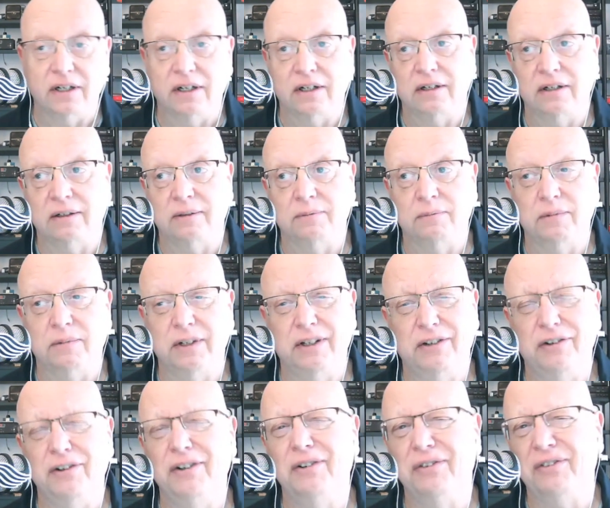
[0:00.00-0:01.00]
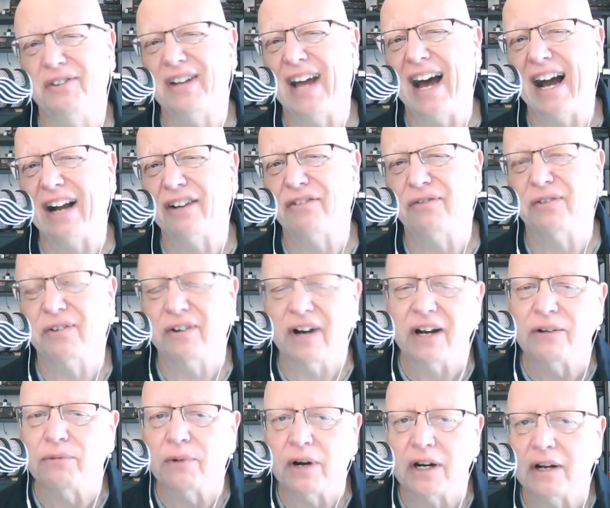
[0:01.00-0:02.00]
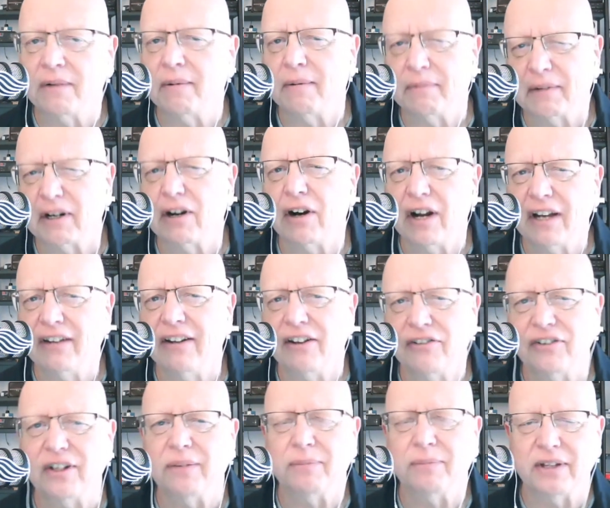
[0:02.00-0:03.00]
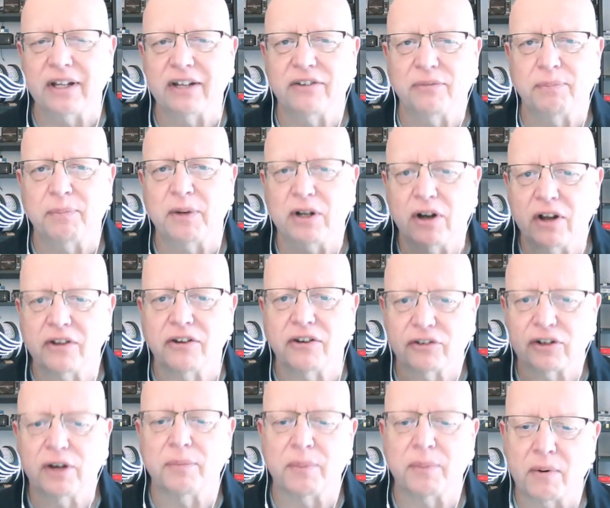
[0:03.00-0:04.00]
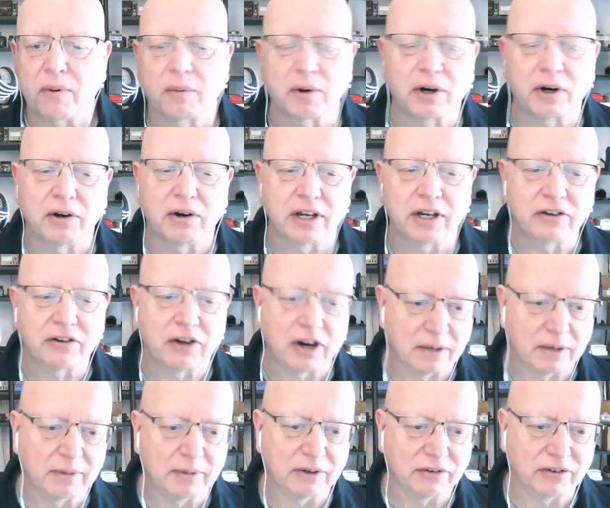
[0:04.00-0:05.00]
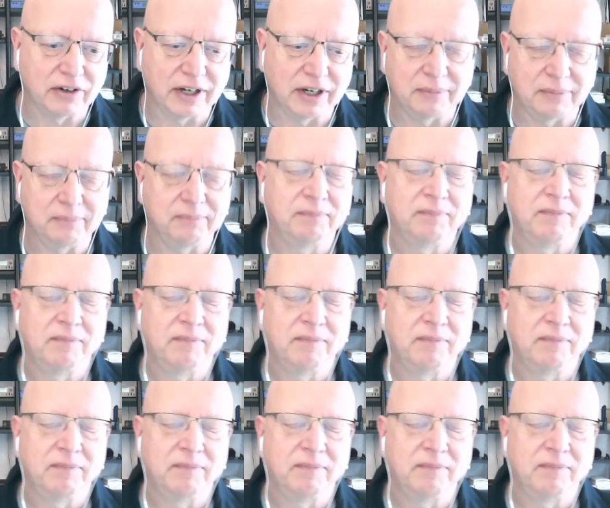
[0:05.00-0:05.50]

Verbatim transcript: Um, we do use DAX for N1MM contesting, but that's beyond the scope of what we're going to talk about today.